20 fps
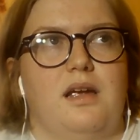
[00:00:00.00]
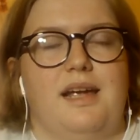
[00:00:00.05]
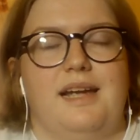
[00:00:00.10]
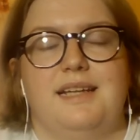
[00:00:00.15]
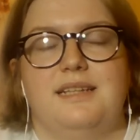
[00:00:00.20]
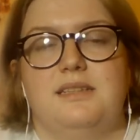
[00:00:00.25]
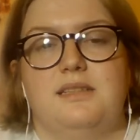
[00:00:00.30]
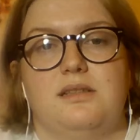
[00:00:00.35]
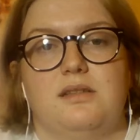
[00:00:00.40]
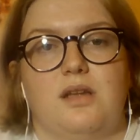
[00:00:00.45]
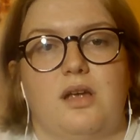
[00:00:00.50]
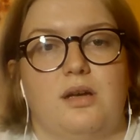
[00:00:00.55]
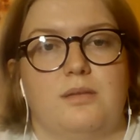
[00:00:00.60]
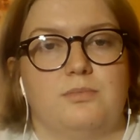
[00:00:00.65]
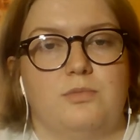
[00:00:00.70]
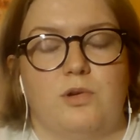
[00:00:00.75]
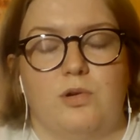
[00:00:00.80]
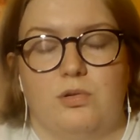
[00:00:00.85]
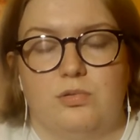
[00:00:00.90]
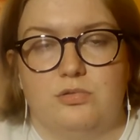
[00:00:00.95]

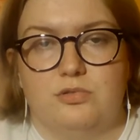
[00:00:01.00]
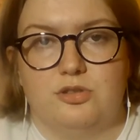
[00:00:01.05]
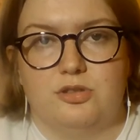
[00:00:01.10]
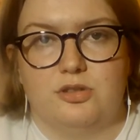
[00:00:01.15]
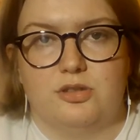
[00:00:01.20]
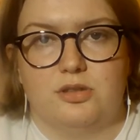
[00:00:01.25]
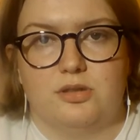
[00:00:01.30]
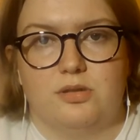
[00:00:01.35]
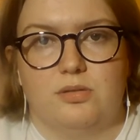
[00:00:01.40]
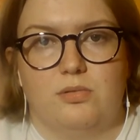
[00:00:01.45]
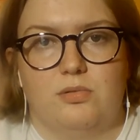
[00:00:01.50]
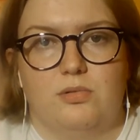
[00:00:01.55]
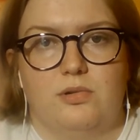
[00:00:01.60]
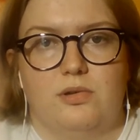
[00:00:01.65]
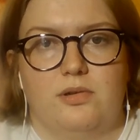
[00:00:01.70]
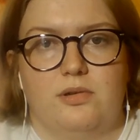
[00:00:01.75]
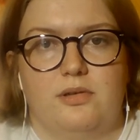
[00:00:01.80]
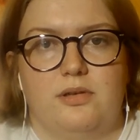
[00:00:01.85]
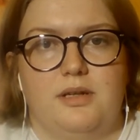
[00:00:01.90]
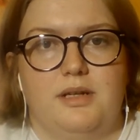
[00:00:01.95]
Islam culture,
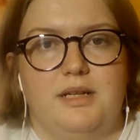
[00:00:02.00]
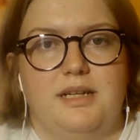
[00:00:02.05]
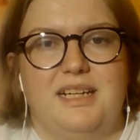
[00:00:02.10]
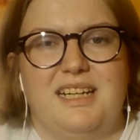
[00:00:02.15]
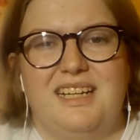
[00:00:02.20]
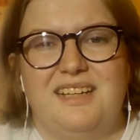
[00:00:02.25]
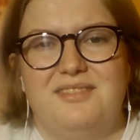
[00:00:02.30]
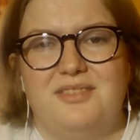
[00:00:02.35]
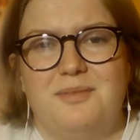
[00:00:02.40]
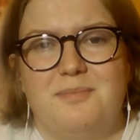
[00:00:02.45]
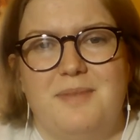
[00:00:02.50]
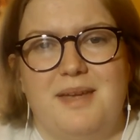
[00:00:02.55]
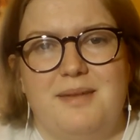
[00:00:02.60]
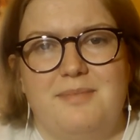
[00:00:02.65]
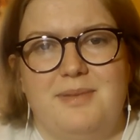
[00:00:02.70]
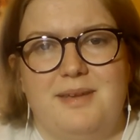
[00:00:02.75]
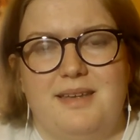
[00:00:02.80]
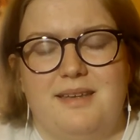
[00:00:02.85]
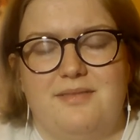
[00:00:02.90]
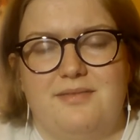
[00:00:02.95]
or
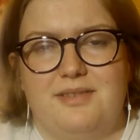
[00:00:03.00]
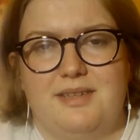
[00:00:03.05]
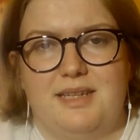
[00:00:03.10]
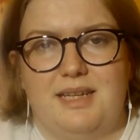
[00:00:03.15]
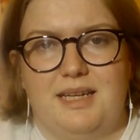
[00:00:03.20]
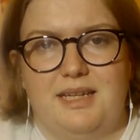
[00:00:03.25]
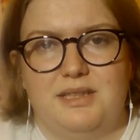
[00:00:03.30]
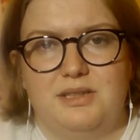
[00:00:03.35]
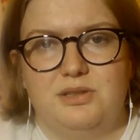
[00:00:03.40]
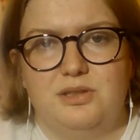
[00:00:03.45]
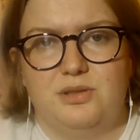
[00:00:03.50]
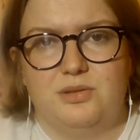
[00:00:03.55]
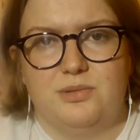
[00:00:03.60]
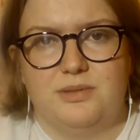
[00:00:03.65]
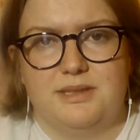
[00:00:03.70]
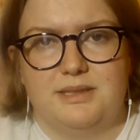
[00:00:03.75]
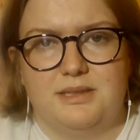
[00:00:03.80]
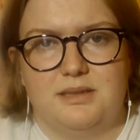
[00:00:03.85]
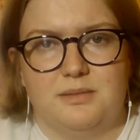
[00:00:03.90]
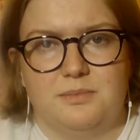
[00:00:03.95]
maybe even
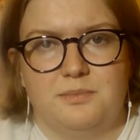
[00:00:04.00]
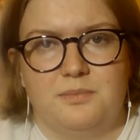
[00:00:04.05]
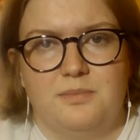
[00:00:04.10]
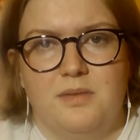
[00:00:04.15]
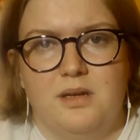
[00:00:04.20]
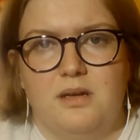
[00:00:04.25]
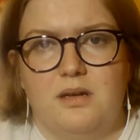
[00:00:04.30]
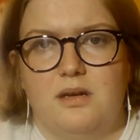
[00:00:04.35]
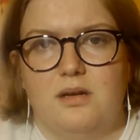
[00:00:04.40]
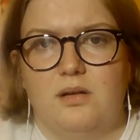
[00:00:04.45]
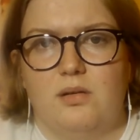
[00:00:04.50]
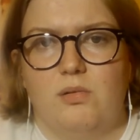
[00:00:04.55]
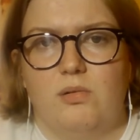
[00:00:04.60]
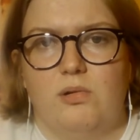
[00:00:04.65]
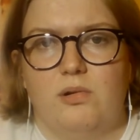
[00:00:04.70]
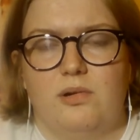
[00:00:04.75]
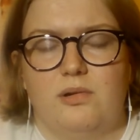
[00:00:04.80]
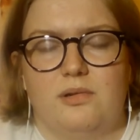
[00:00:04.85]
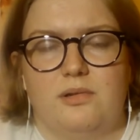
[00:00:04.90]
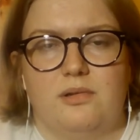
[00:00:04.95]
Hinduism,
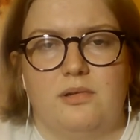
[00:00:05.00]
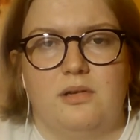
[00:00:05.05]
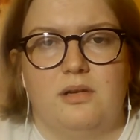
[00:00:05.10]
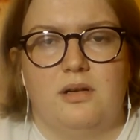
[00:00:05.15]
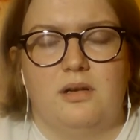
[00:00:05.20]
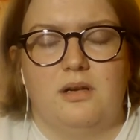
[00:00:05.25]
or